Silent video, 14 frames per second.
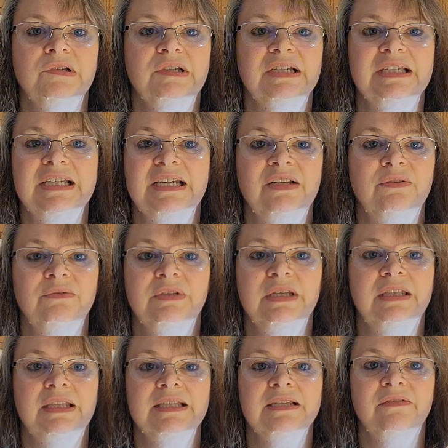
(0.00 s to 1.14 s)
because I don't
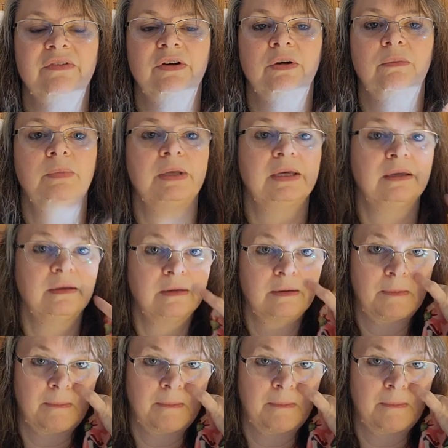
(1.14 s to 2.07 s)
think that's a very big.